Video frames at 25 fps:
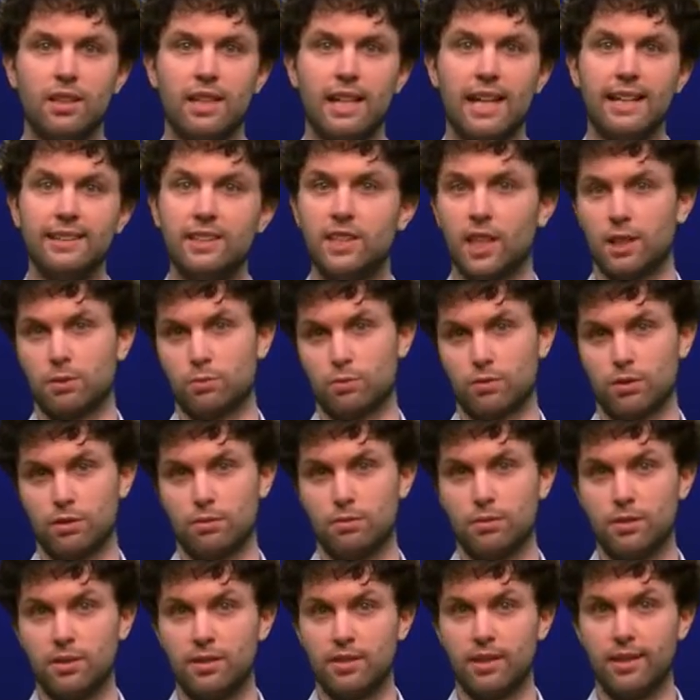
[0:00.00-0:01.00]
In general,
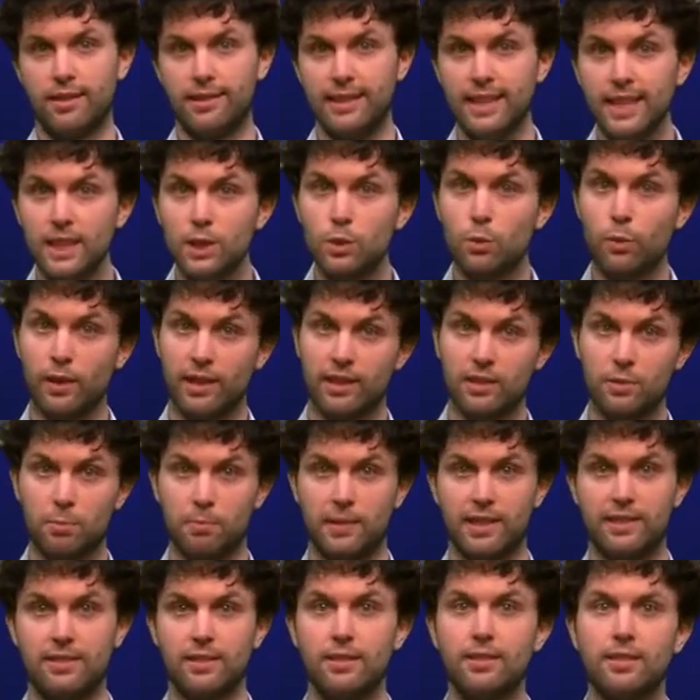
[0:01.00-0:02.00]
the least squares
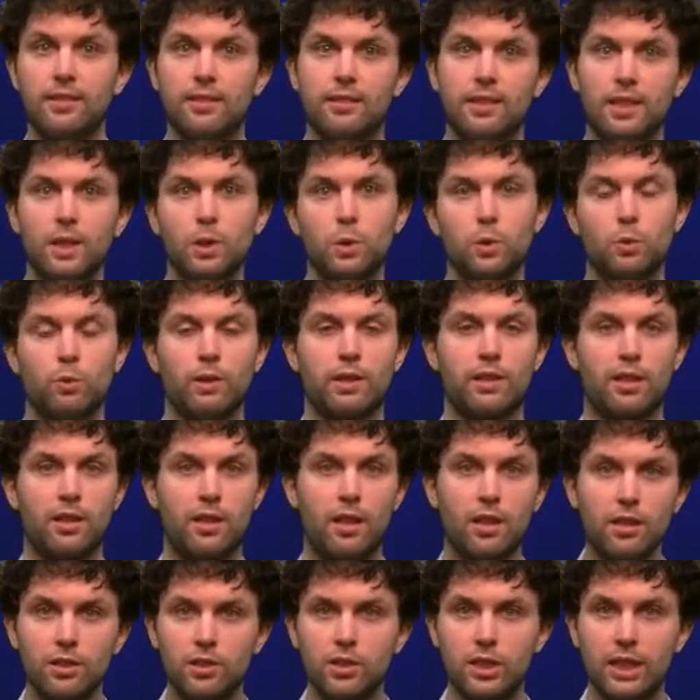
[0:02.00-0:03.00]
method deals with
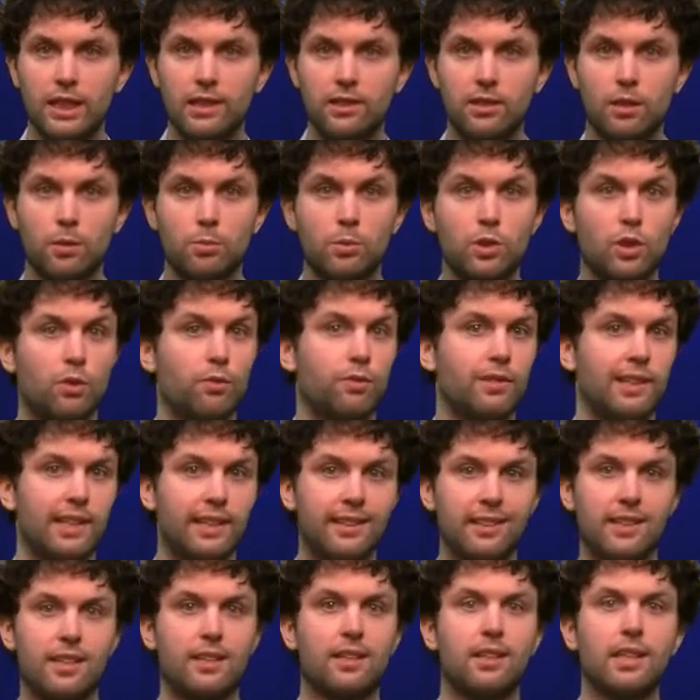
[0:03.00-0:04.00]
large systems of
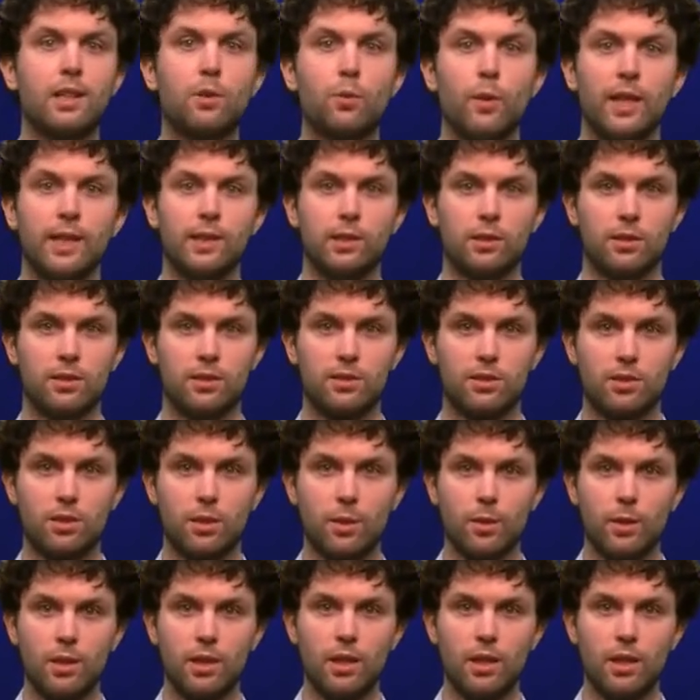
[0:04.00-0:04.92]
linear equations,